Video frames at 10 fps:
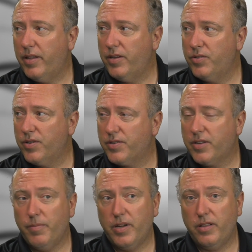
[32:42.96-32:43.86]
insurance
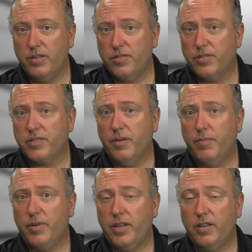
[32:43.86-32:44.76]
company. The insurance
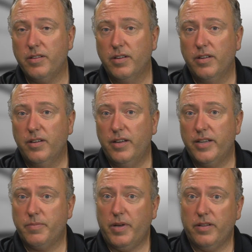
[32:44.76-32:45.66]
company
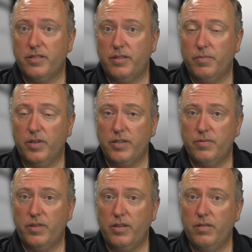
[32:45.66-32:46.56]
has a policy in place
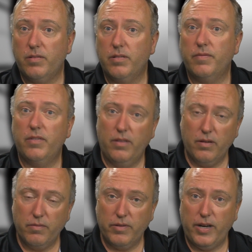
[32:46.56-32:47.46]
with the owner.
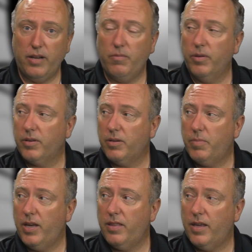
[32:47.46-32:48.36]
They're ready and willing to
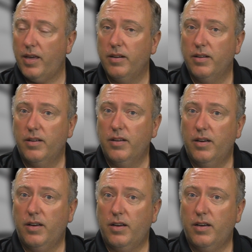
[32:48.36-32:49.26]
pay that
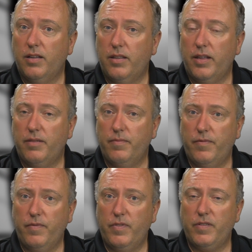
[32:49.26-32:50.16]

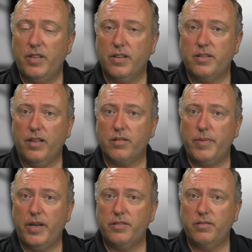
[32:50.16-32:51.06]
$50,000
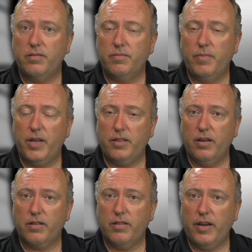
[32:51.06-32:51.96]
amount to make the
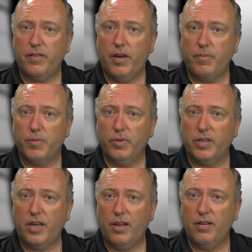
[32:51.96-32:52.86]
aircraft operable
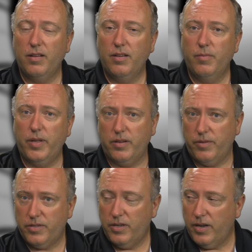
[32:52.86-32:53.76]
again. But there
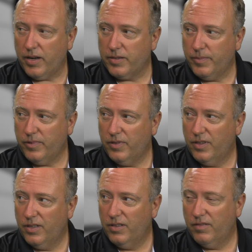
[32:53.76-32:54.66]
was a deductible,
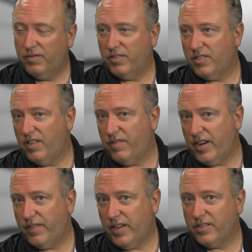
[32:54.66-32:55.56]
right. Say
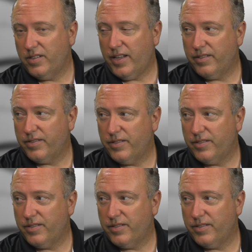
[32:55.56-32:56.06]
$5,000.